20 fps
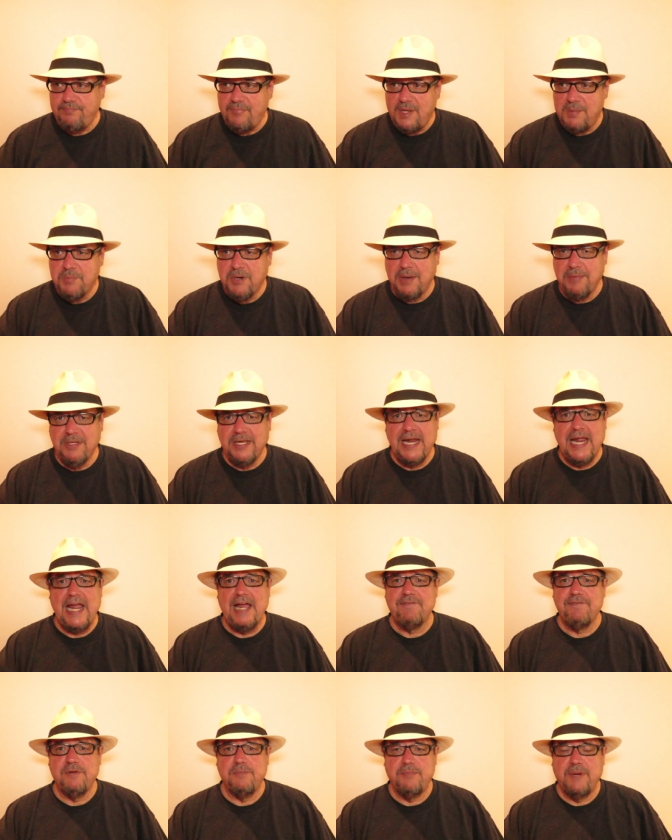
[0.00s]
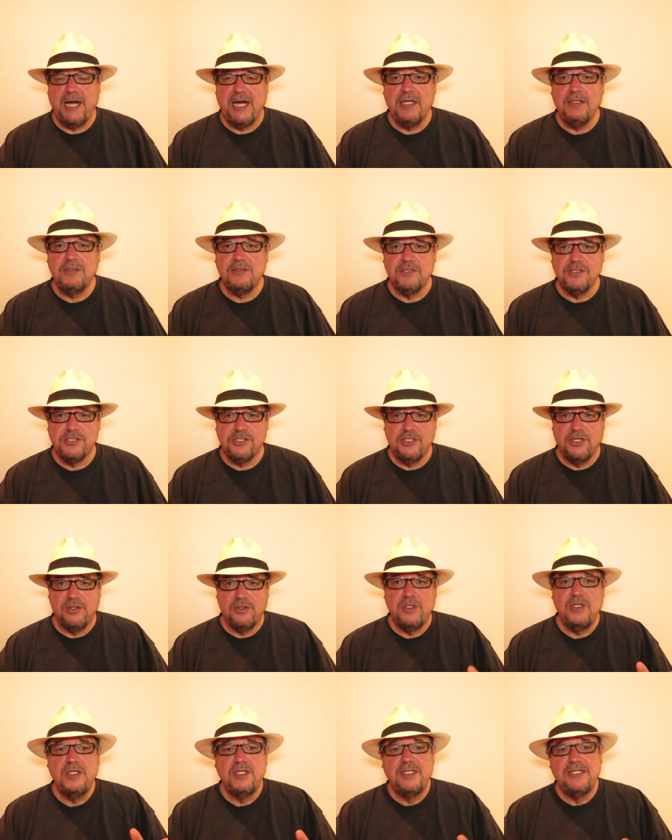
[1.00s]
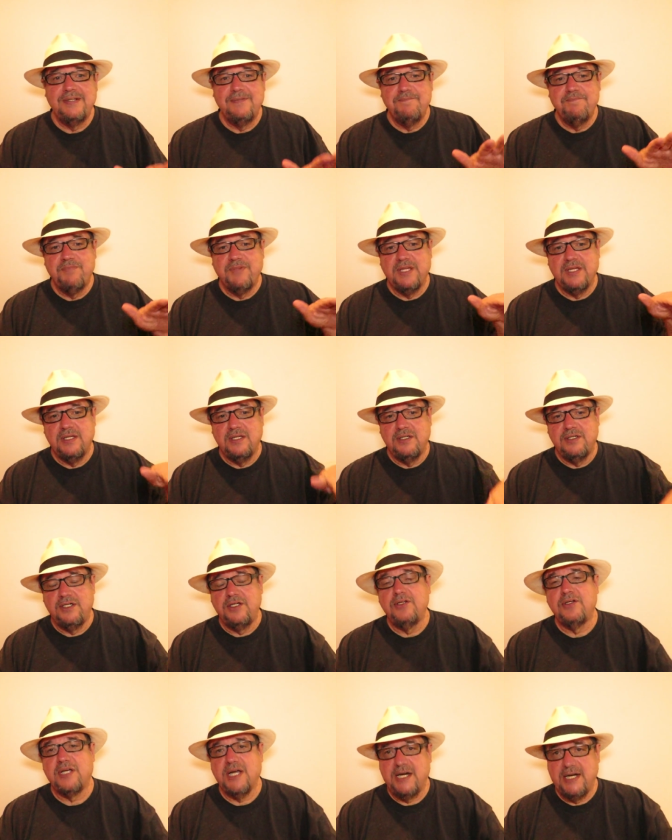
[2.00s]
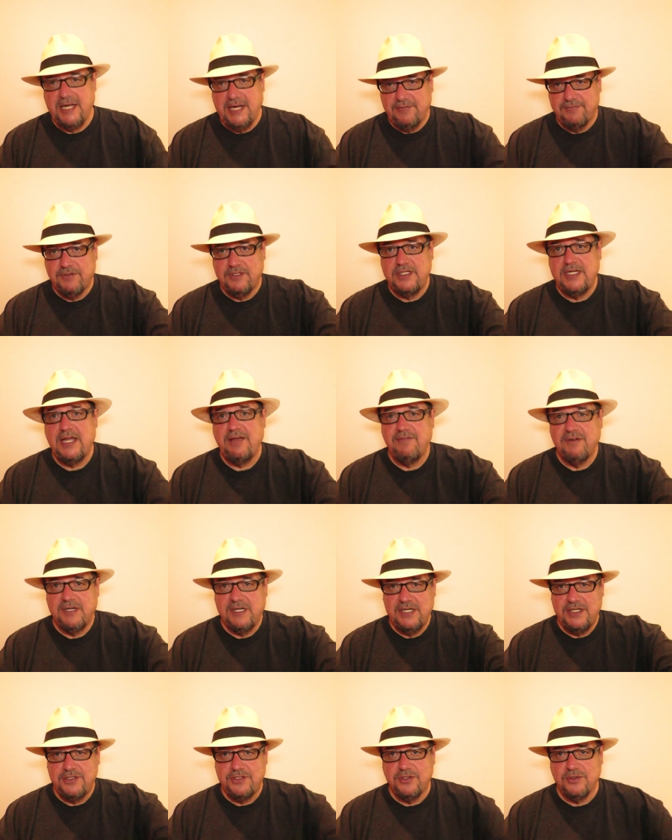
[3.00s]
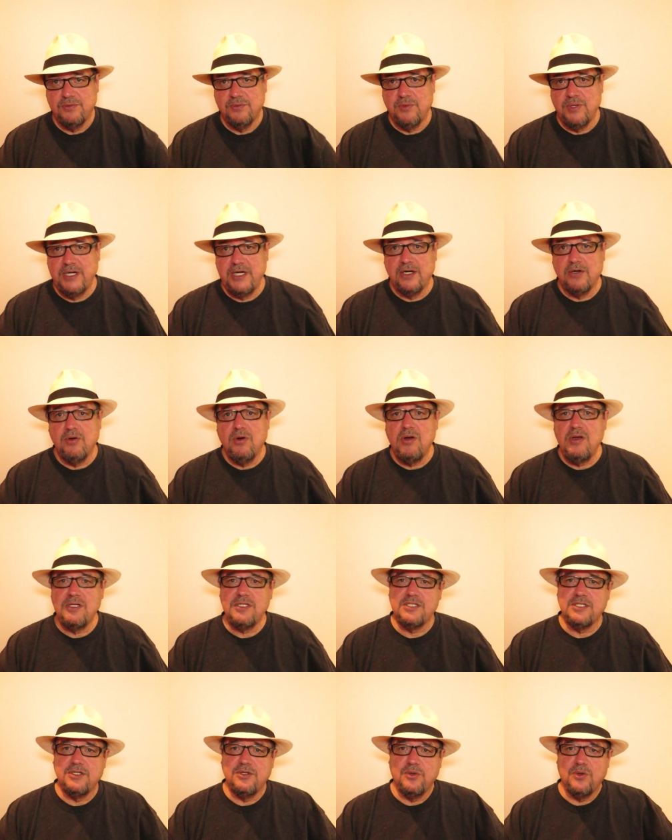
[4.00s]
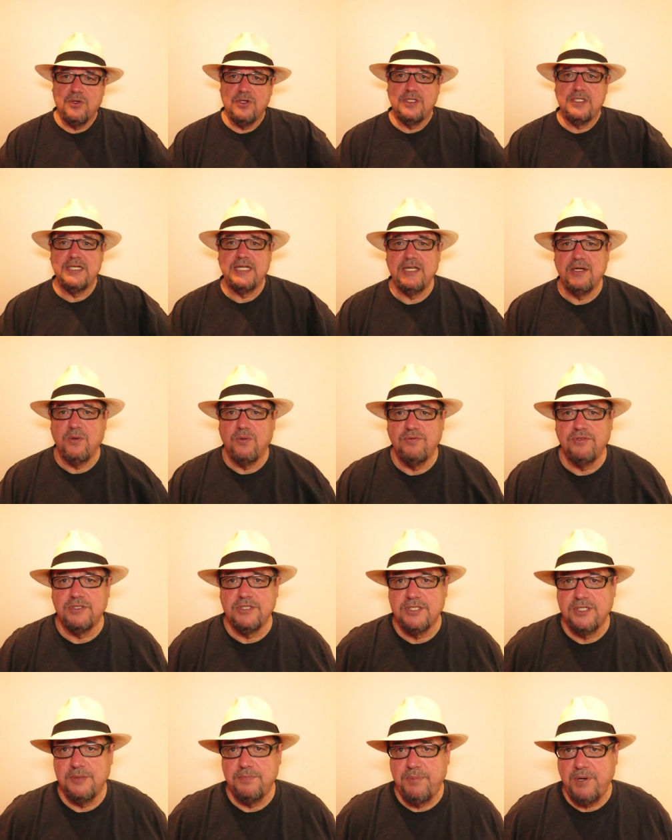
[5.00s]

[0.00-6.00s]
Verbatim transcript: probably half a mile or so. You kind of have to navigate your way across in order to get over to the